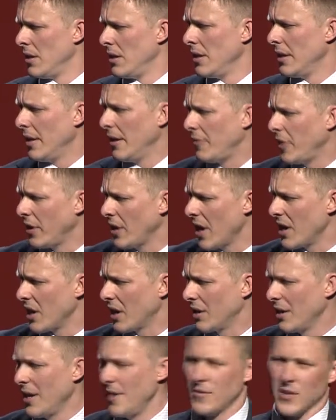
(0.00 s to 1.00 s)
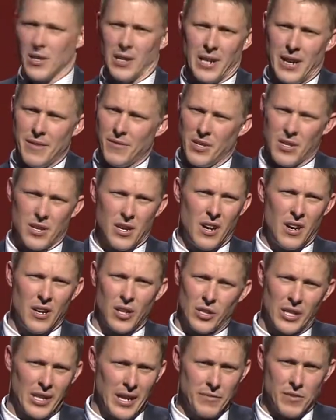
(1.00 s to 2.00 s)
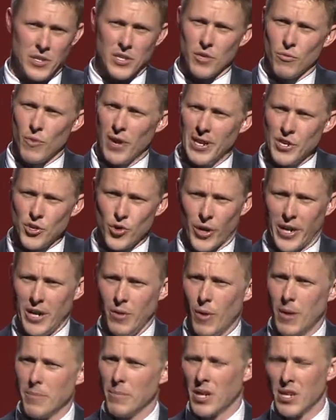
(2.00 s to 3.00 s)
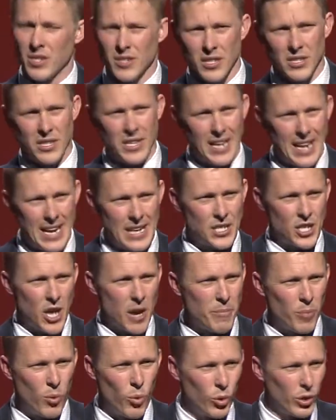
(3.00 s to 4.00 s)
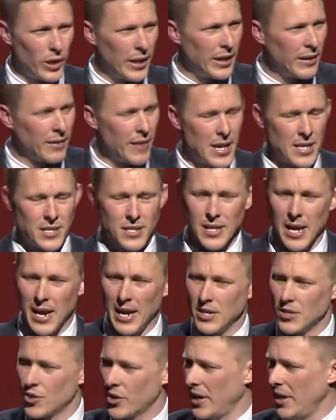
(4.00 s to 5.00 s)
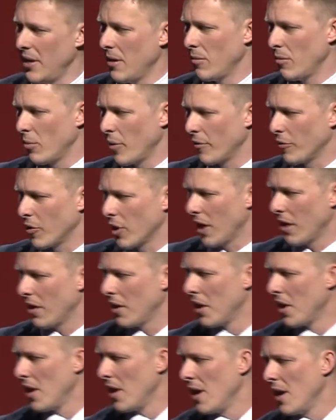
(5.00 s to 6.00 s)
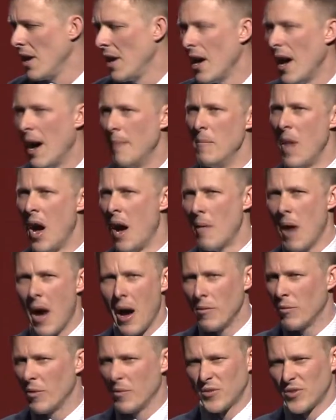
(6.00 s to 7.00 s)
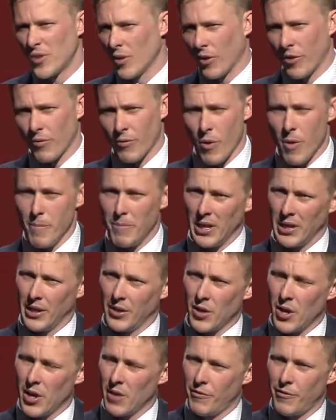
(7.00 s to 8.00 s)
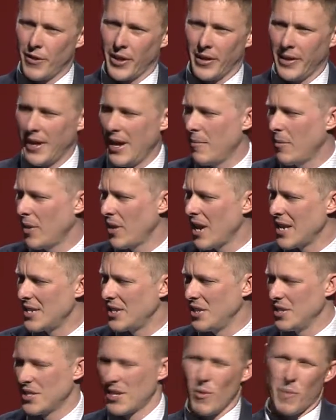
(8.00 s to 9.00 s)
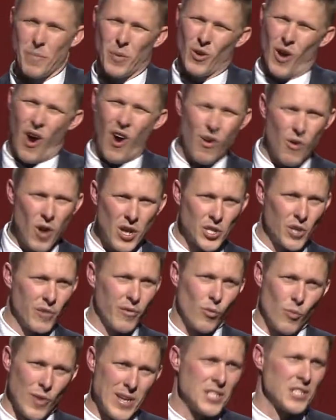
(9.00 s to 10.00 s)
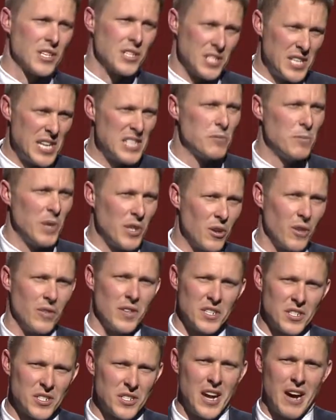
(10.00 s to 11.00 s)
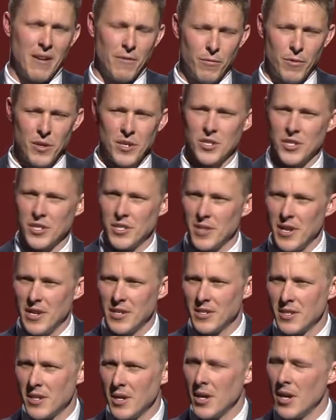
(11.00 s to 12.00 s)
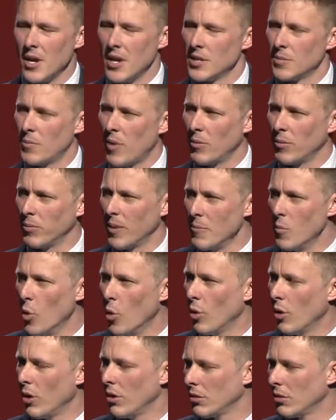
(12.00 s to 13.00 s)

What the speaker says: If you go to Clevedon, oh look, Clevedon's a really tricky one because it connects so poorly, and that's tricky. I mean, we've got we've sort of threw $1 billion figure there, but as you can see, we put a sort of a risk assessment on this stuff, which is probably more